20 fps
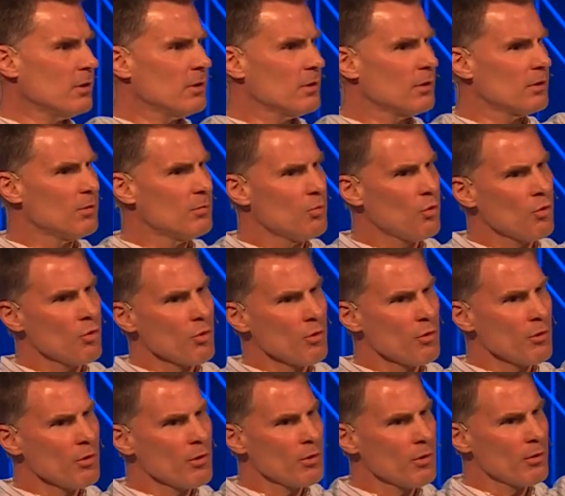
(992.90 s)
The
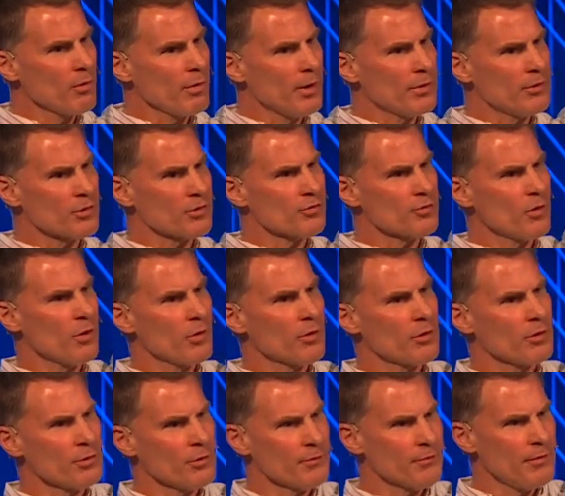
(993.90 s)
more and the stronger
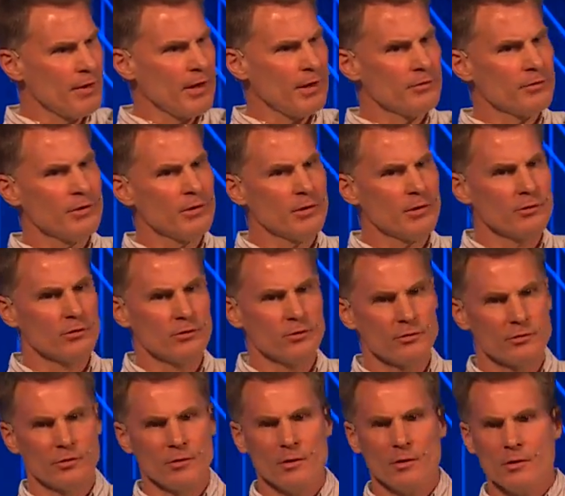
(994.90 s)
your faith is,
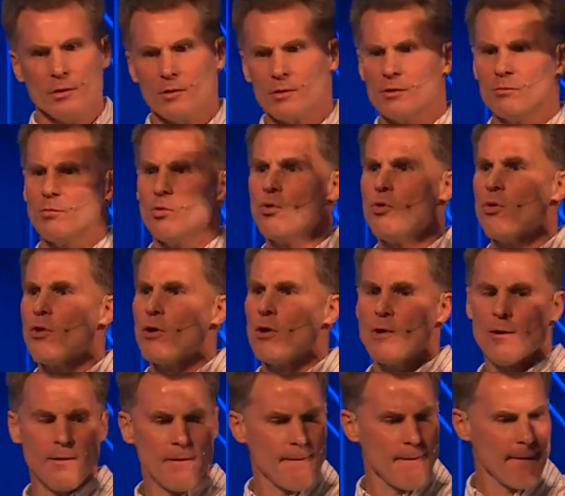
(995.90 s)
the
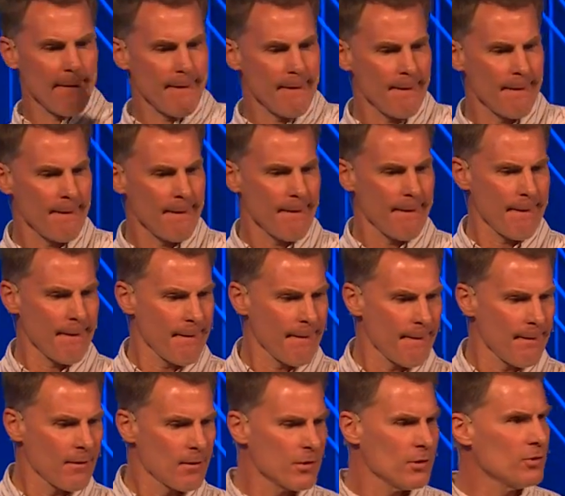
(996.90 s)
more
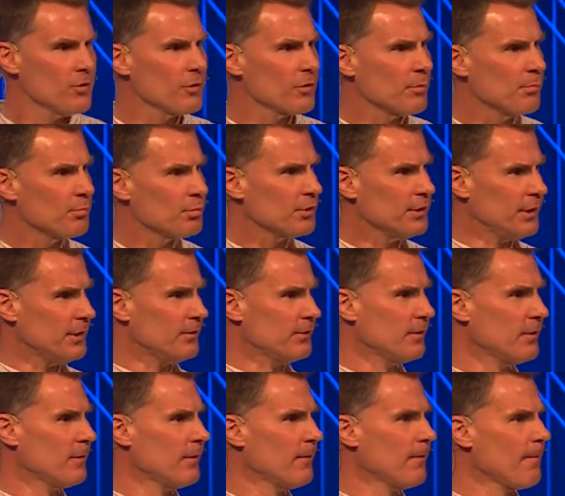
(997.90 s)
you're complete.
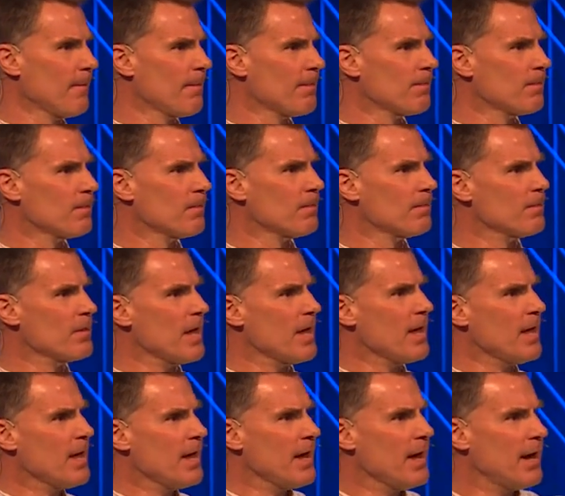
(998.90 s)

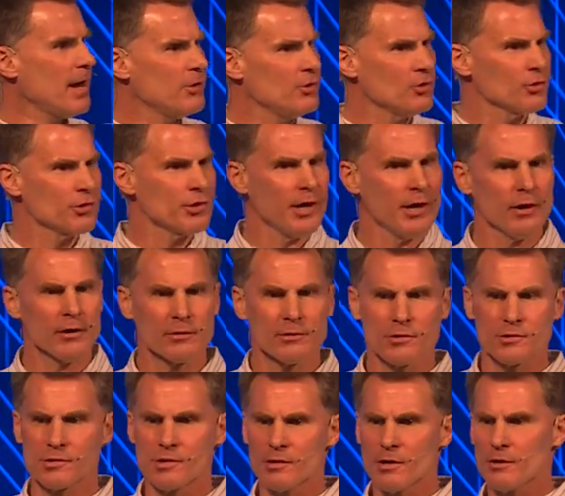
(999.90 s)
And your character
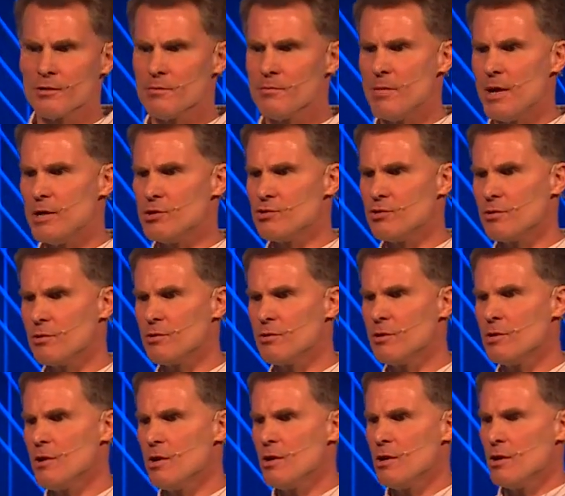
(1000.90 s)
is another measure.
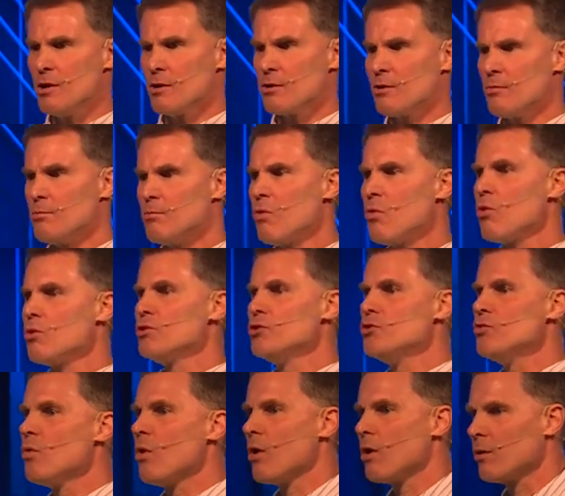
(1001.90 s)
The more
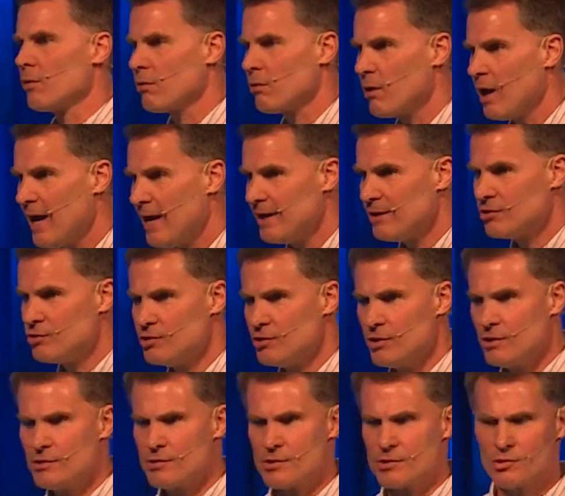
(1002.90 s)
you are like
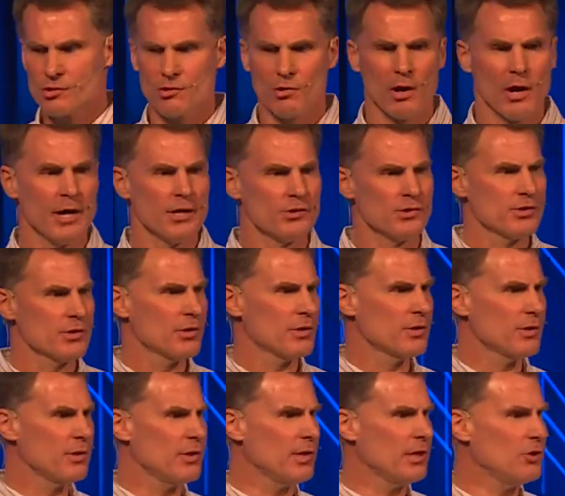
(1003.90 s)
Jesus Christ
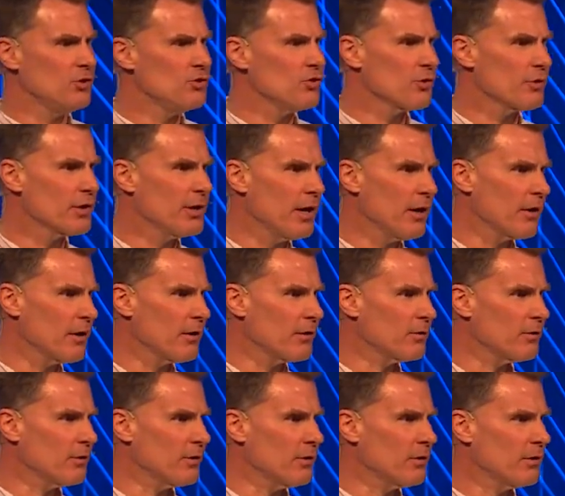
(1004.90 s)
in your
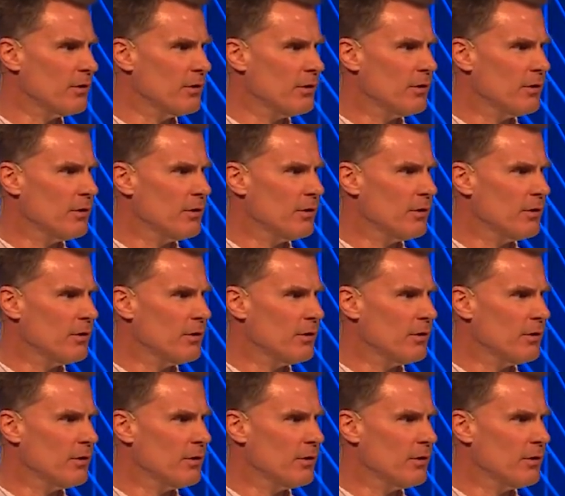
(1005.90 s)
character,